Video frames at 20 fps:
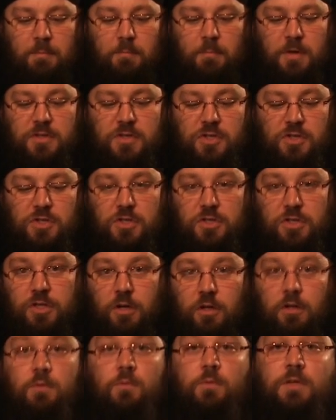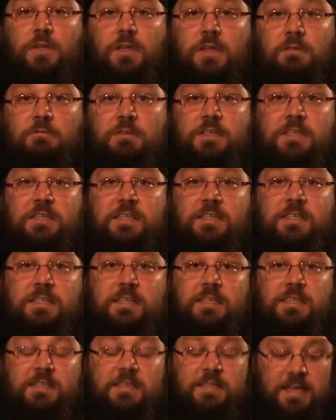must stalwartly
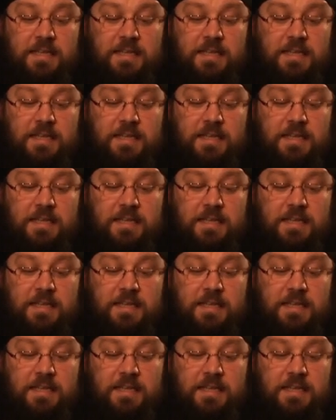resist this